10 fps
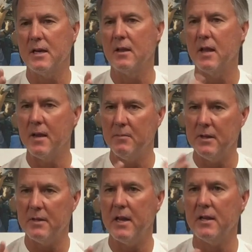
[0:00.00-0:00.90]
that
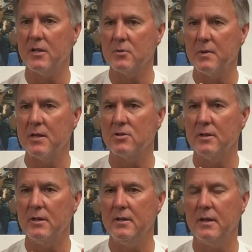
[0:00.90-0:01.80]
linemen take
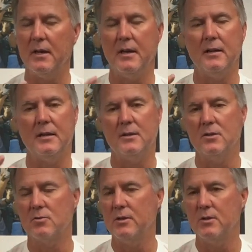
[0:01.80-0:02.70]
especially, it
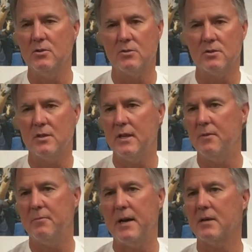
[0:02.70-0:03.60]
just reduces the
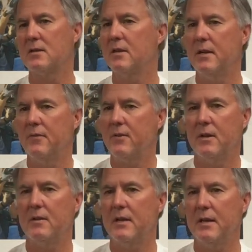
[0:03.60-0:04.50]
impact
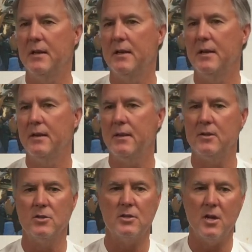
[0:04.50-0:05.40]
significantly than
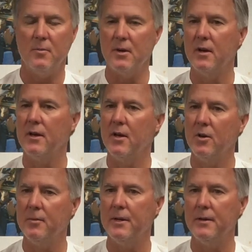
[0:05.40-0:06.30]
just helmet on
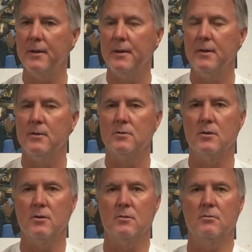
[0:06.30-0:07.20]
helmet.
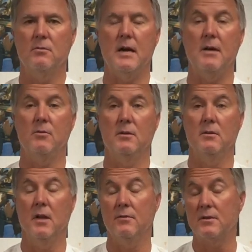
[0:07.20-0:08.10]
So I would
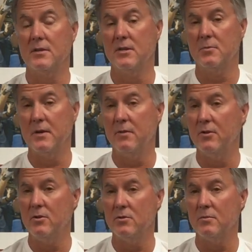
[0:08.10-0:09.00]
love to see us be able
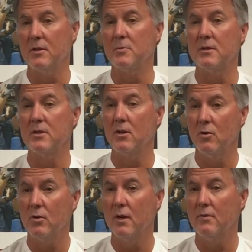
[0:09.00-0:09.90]
to use them, especially at
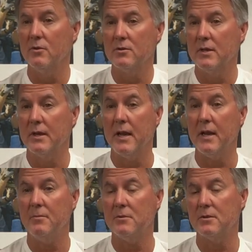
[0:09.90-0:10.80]
lower levels in
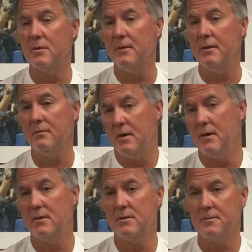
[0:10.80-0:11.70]
games, to be
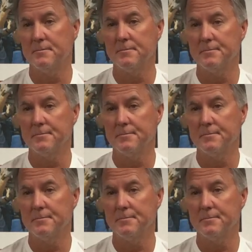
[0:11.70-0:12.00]
honest.